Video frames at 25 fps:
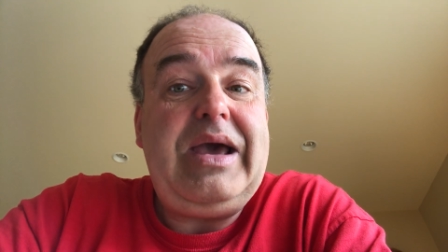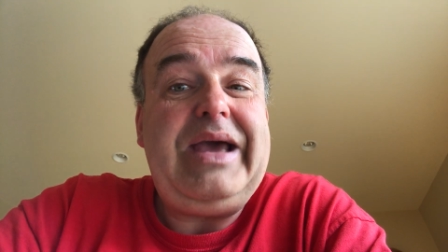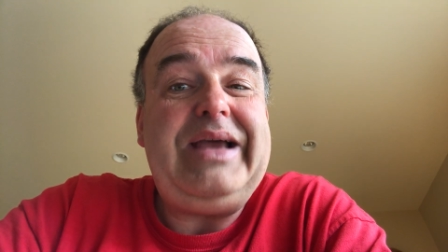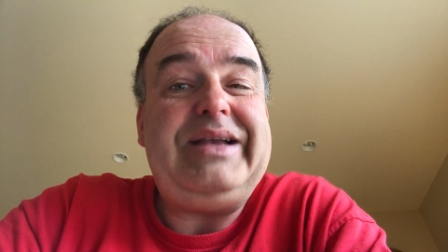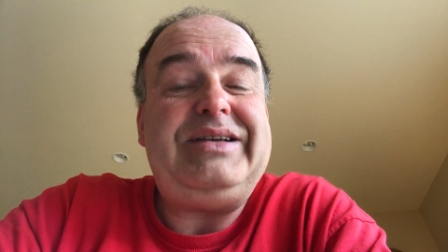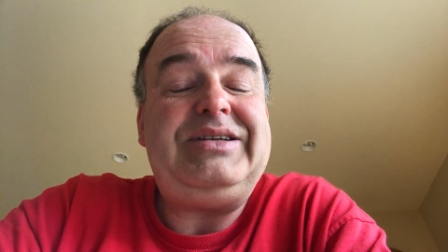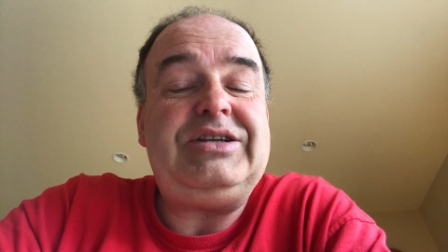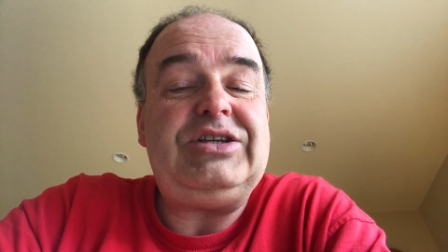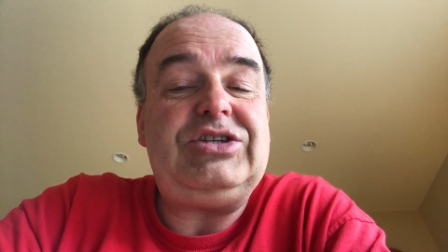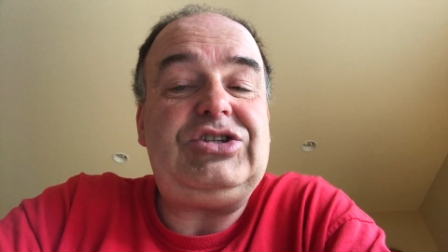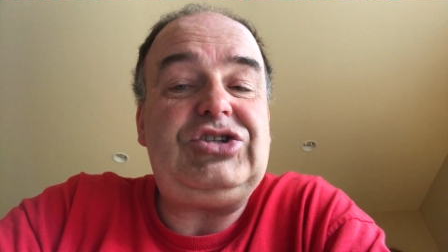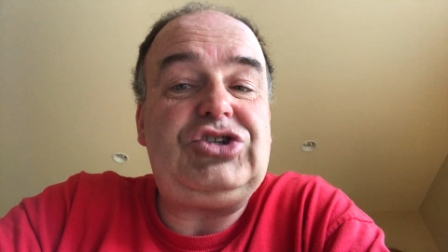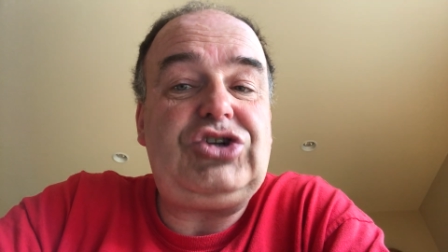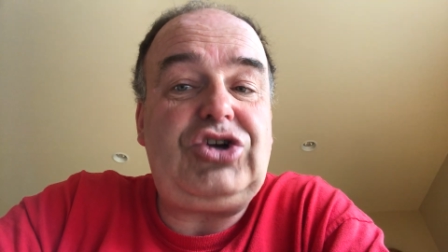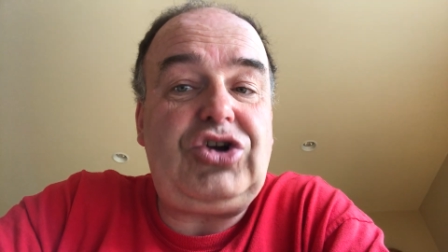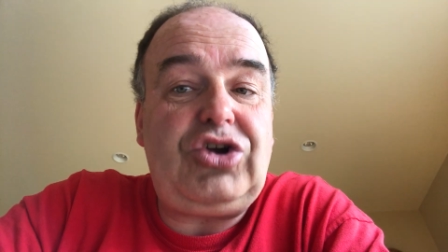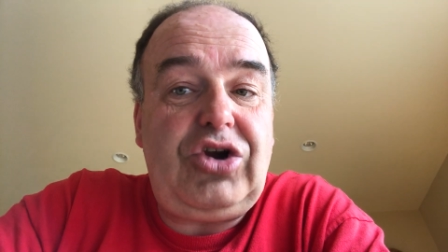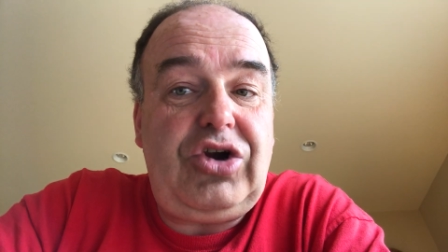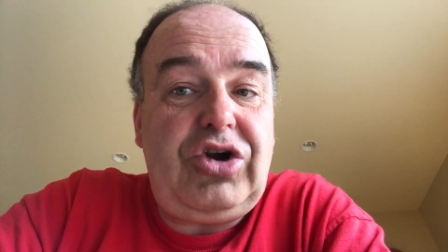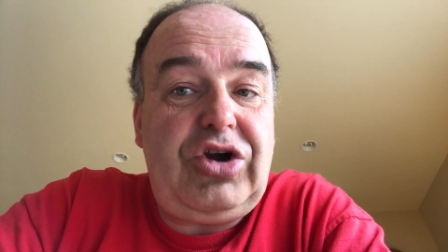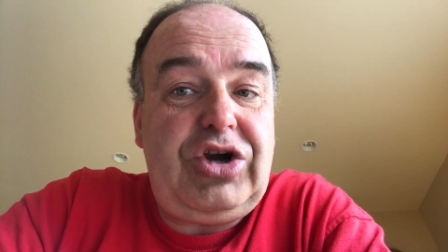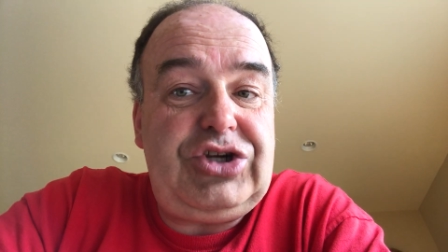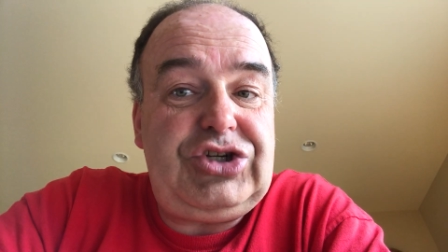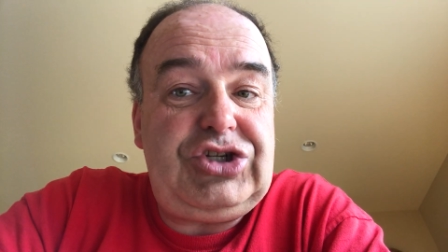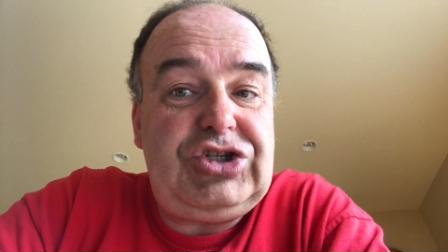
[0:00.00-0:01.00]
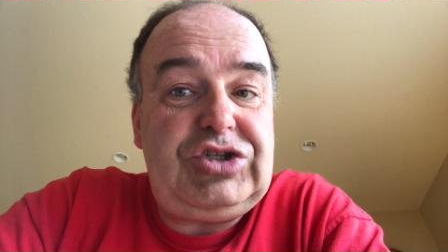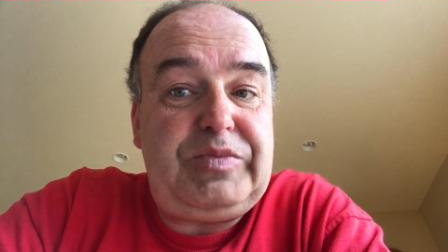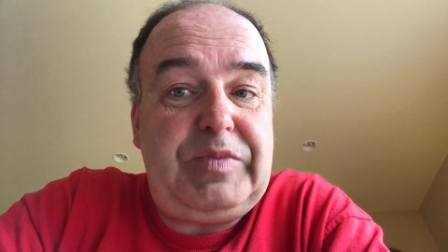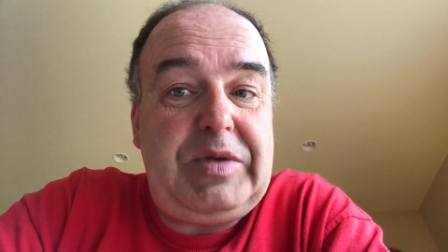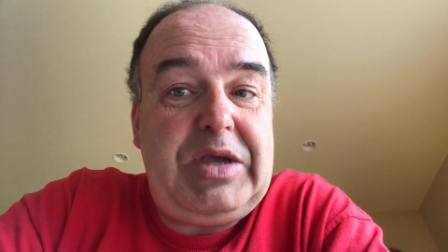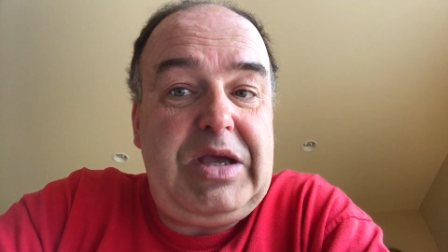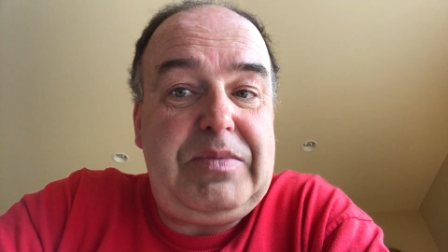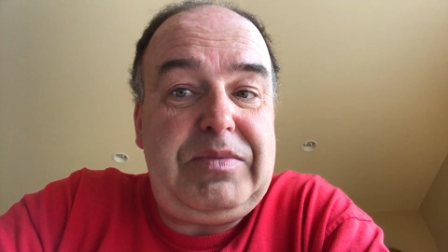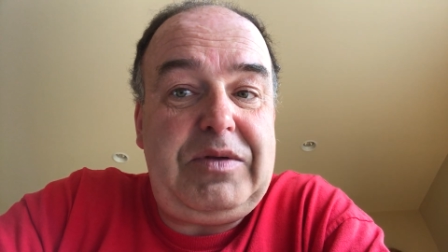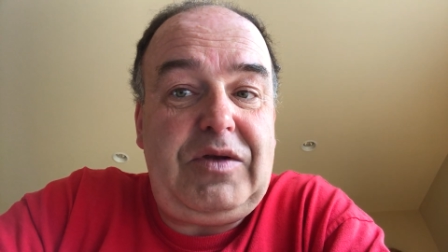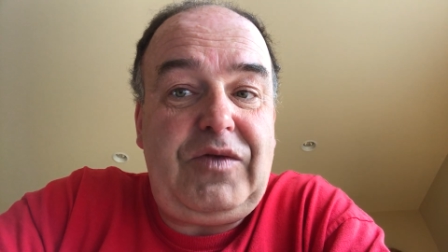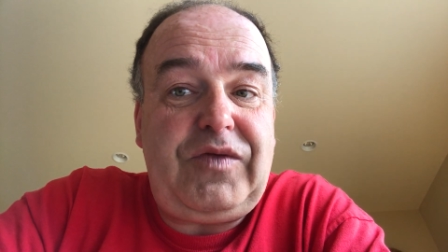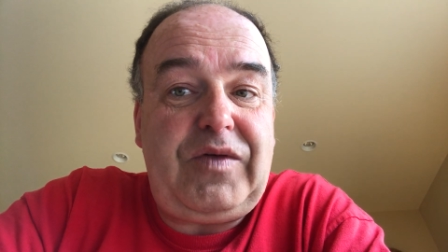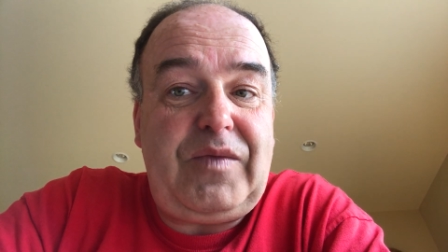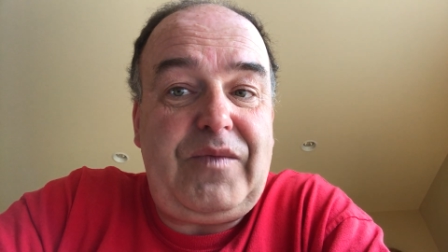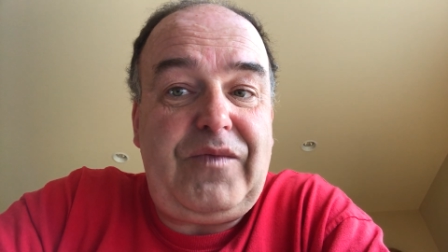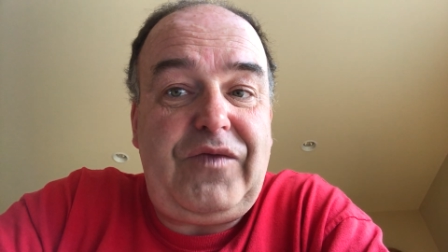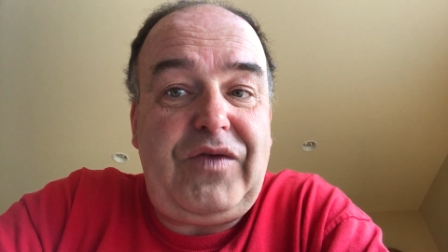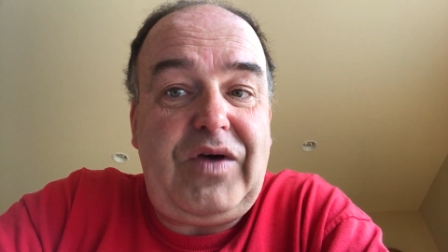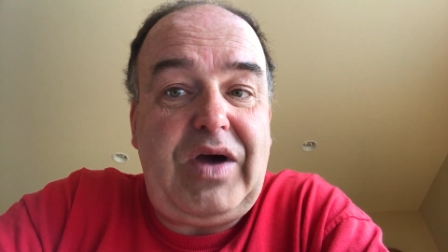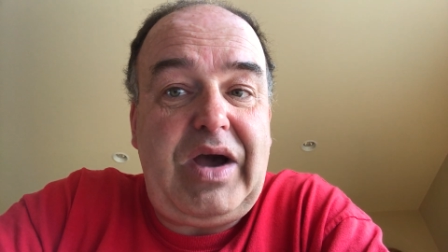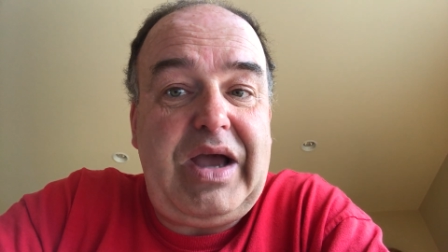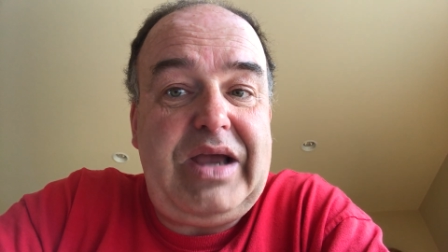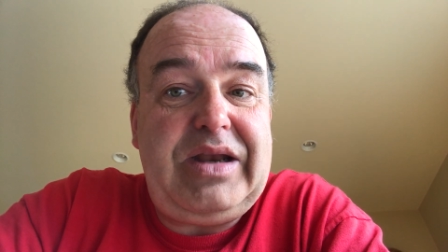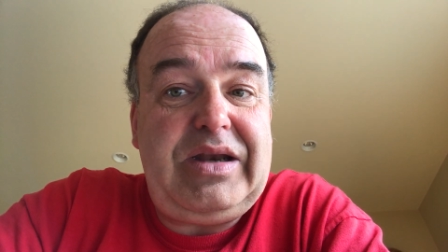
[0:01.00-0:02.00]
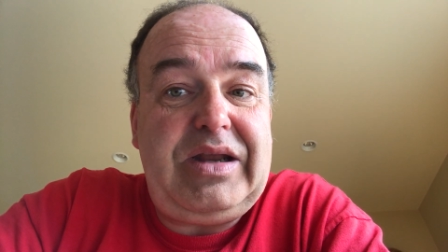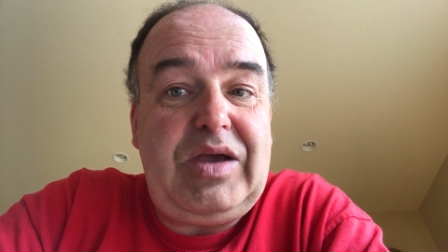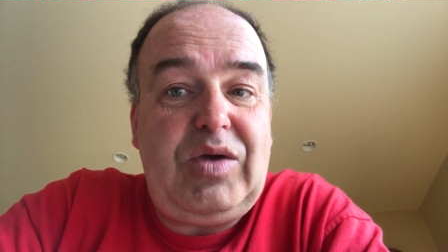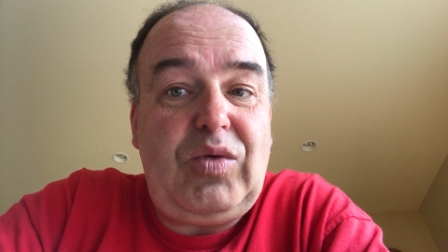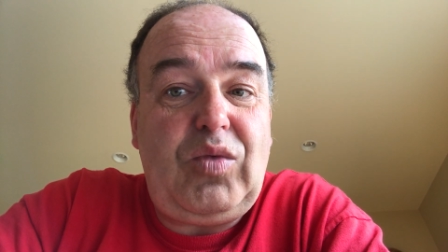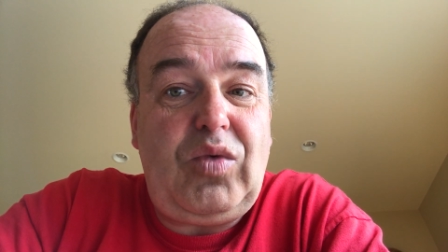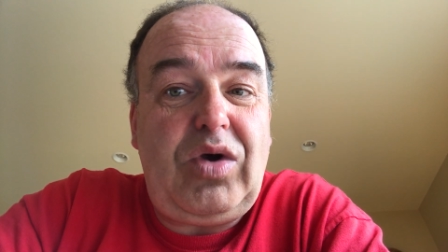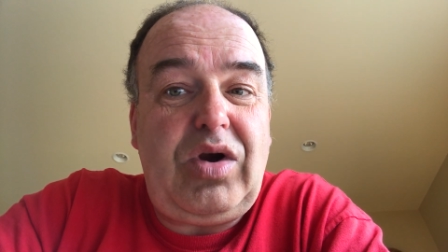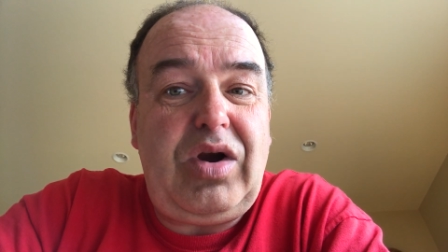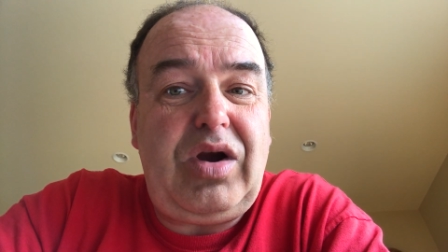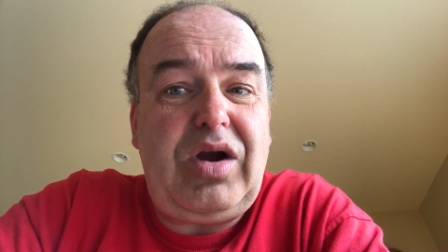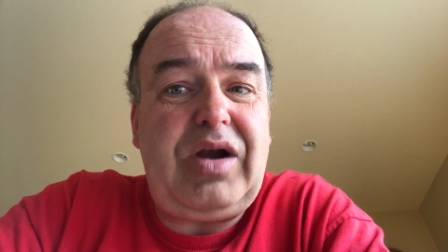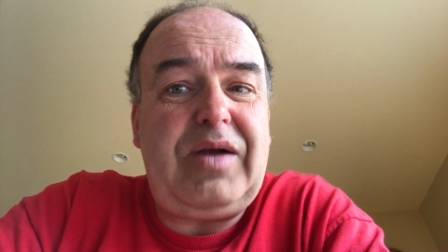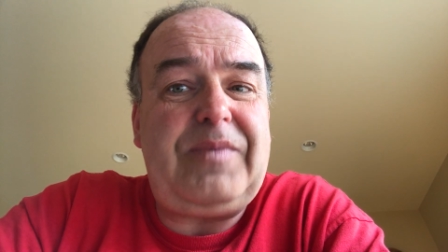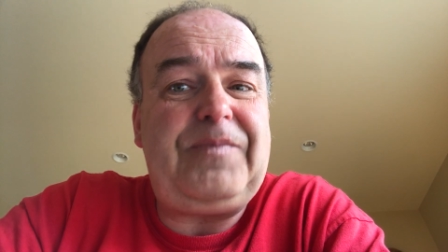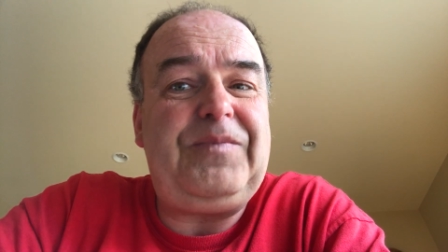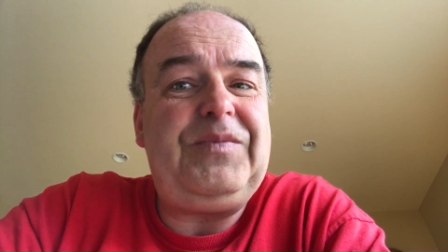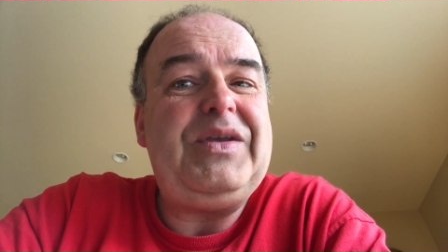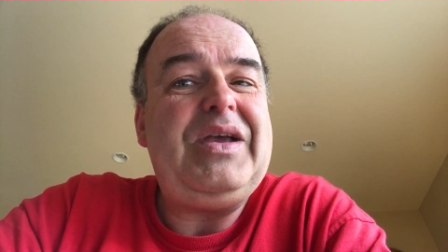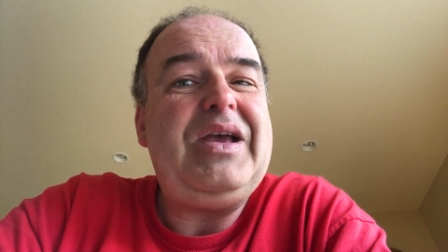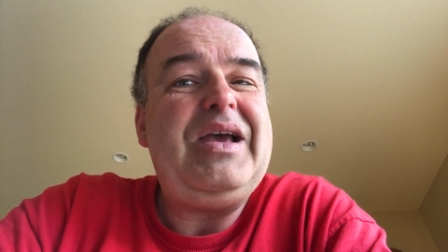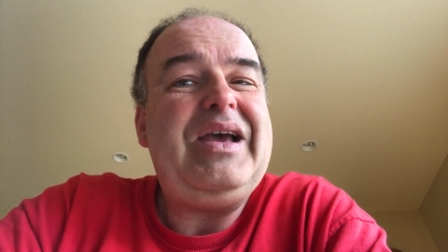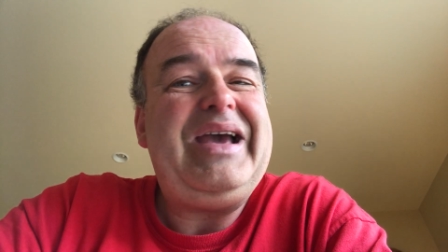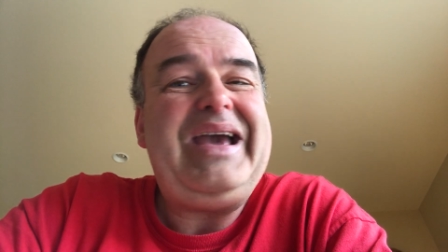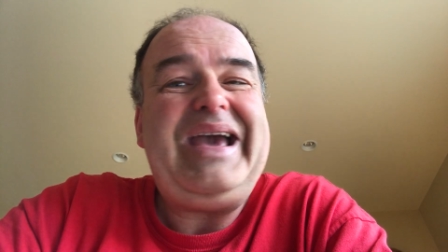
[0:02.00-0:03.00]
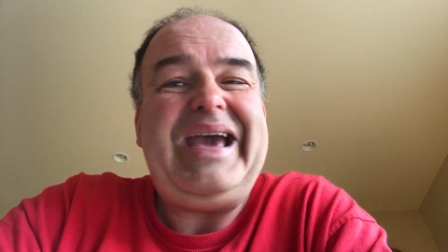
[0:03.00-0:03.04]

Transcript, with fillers: It discourages people from finding work.